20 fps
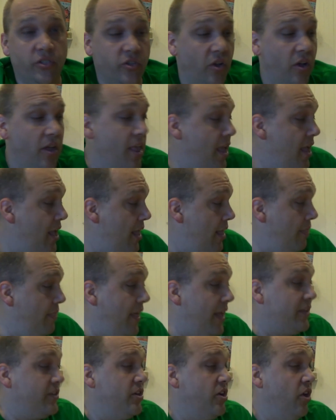So
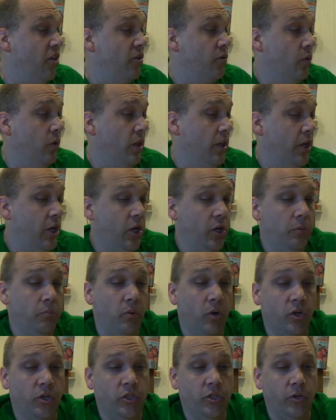that's another really good
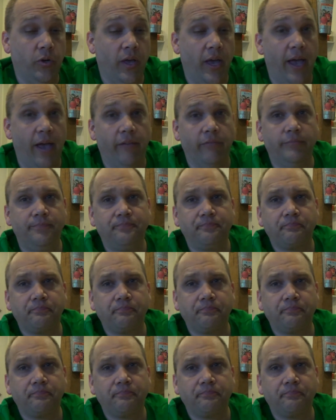book too to have.